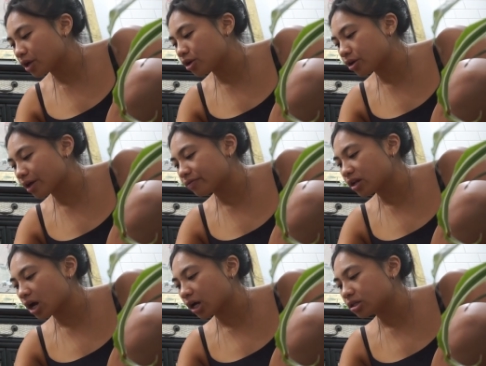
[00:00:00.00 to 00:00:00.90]
Here, you have the
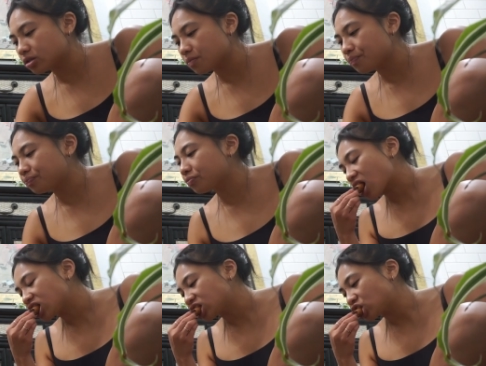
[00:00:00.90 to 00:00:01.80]
nuggets.
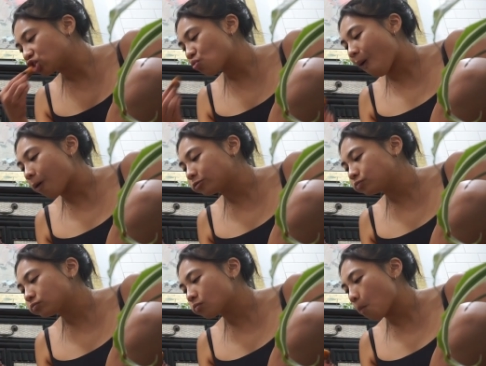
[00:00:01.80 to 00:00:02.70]
I think after this
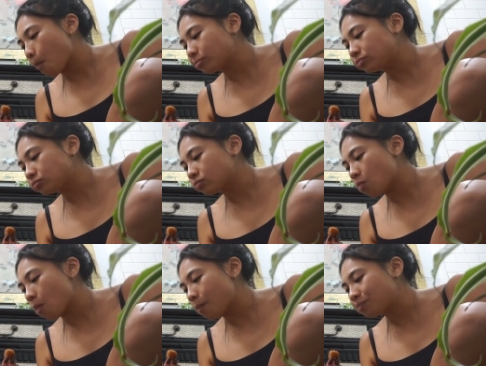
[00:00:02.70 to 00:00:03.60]
one, I'm done.
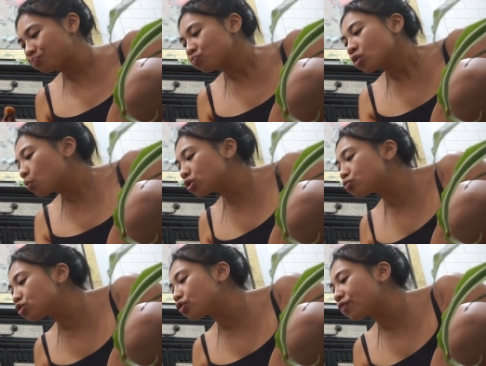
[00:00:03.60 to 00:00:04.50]
Which
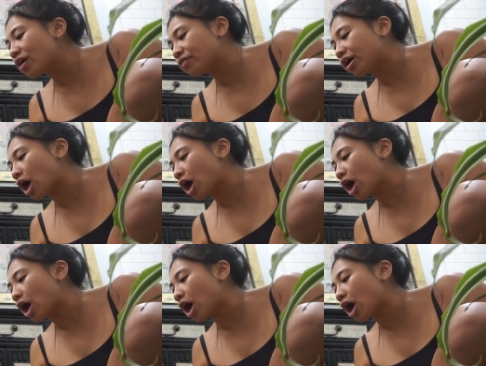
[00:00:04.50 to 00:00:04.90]
one's your favorite?